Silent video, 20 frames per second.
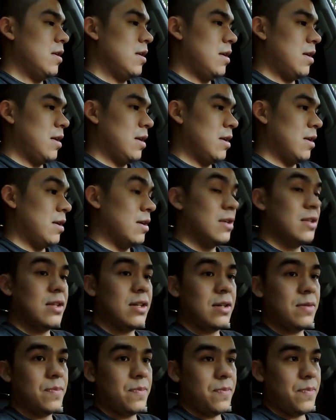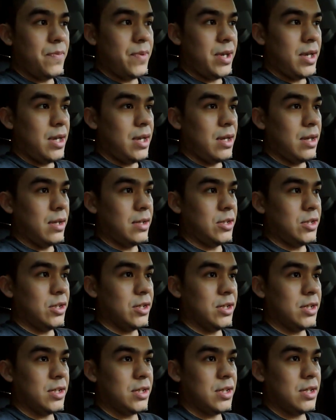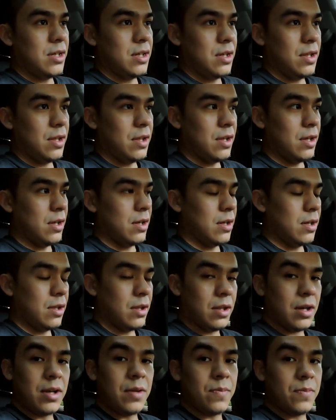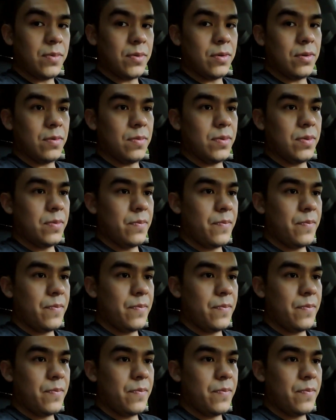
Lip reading: and it ended up being just the light bulb.